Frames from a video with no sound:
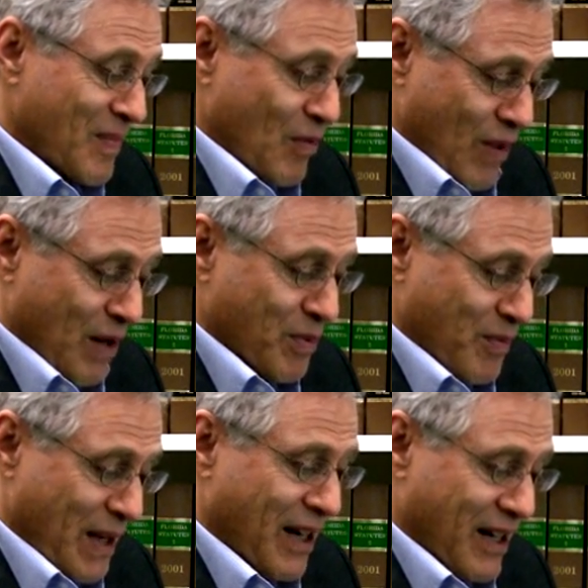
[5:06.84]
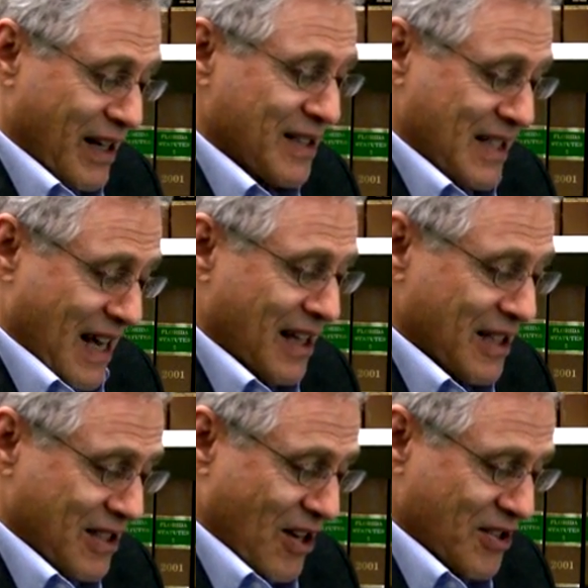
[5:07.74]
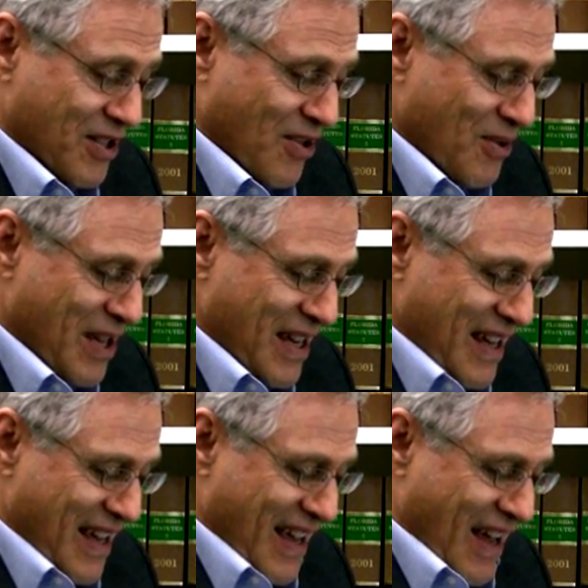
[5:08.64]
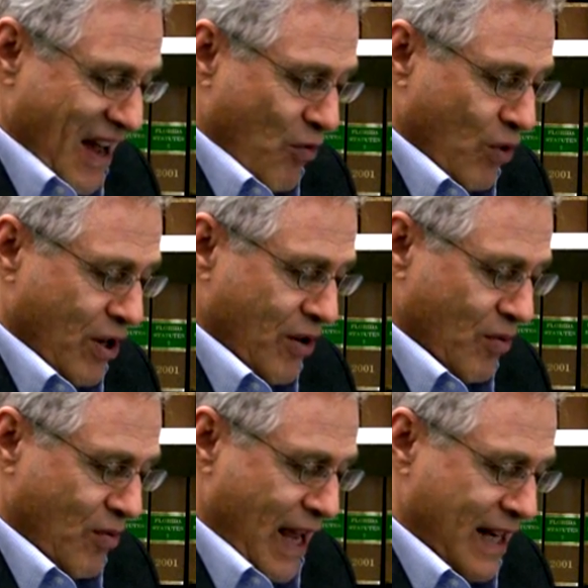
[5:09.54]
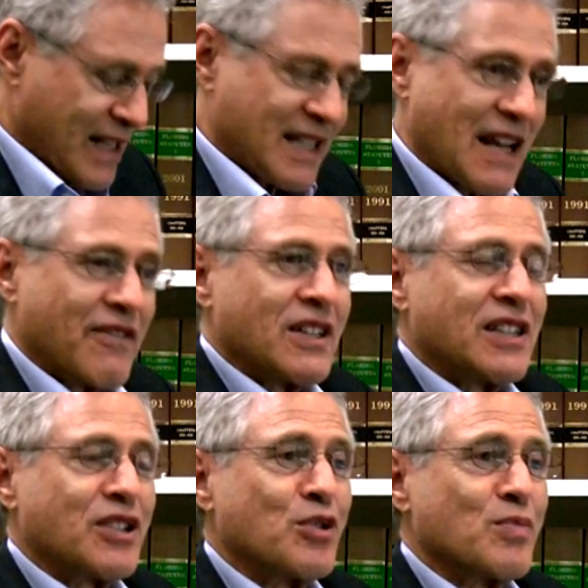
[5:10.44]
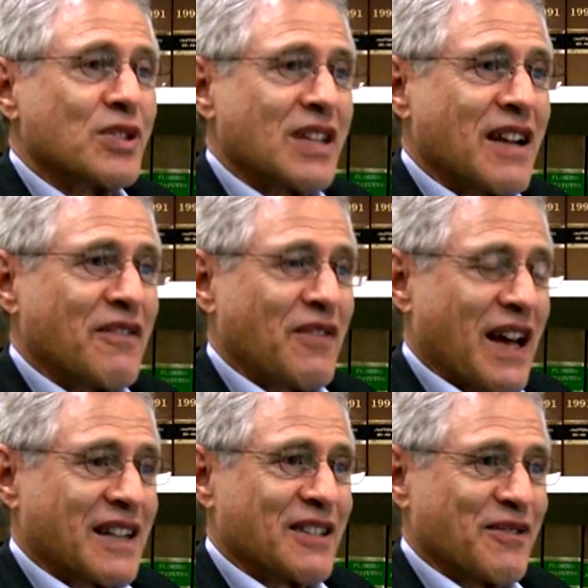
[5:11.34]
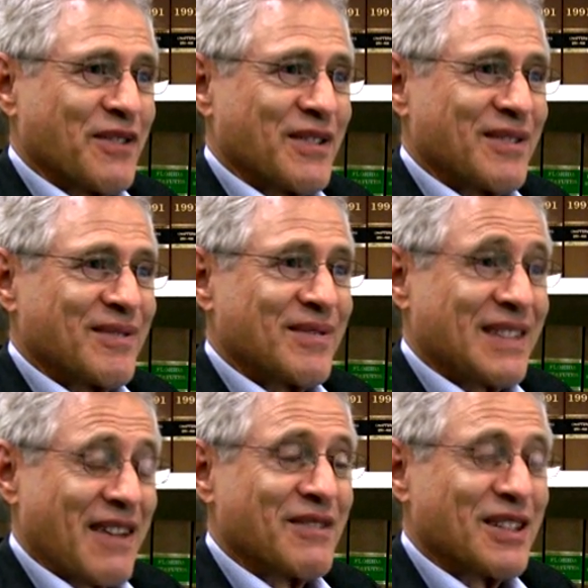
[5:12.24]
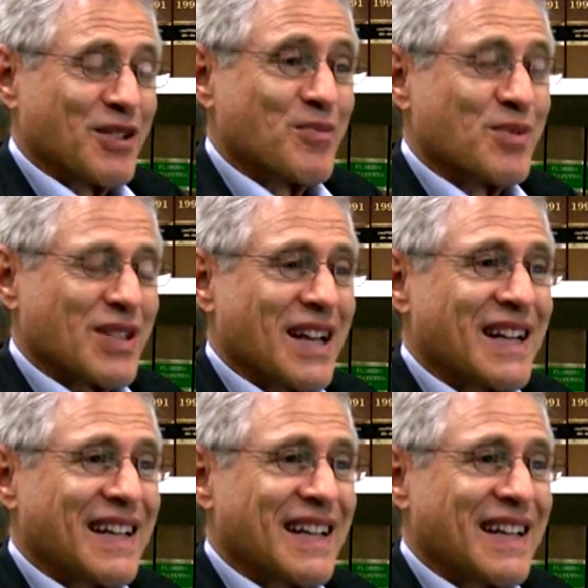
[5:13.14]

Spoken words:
well-prepared, and zealous also, were rated 72% effective. 72%.